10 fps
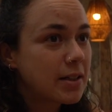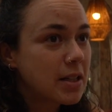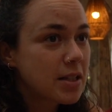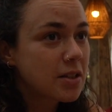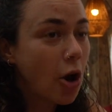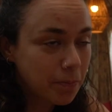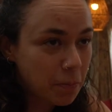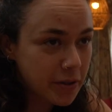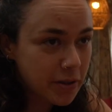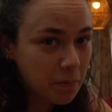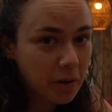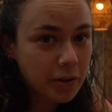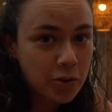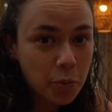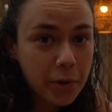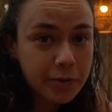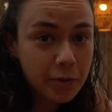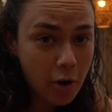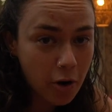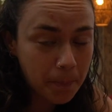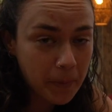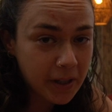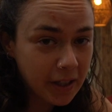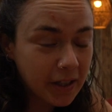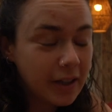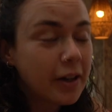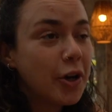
it's not possible to withdraw money